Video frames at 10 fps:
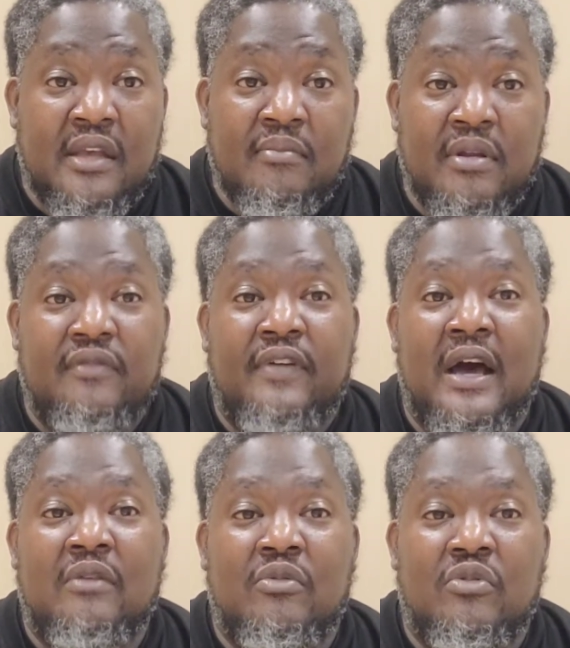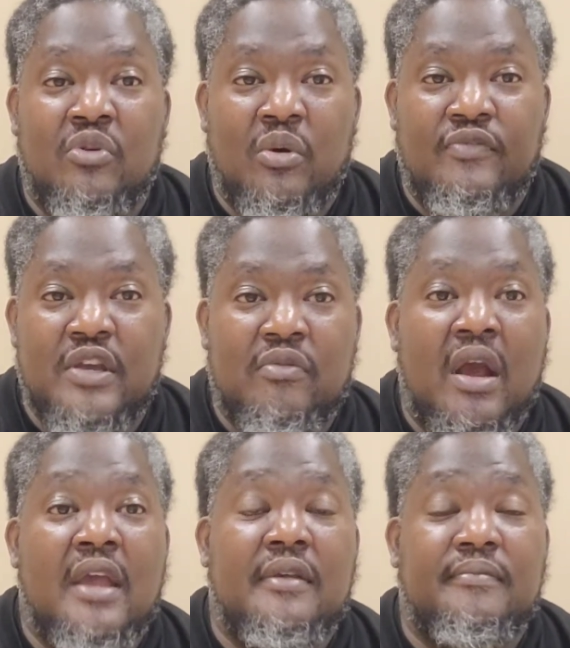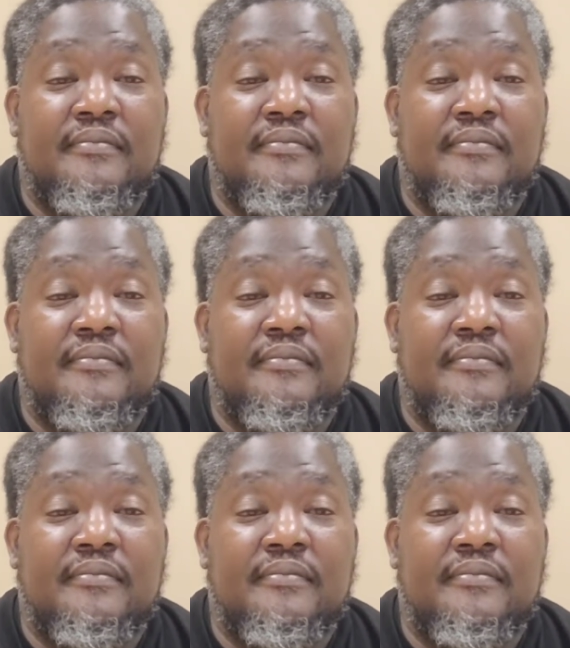but the Father won't know if you're right,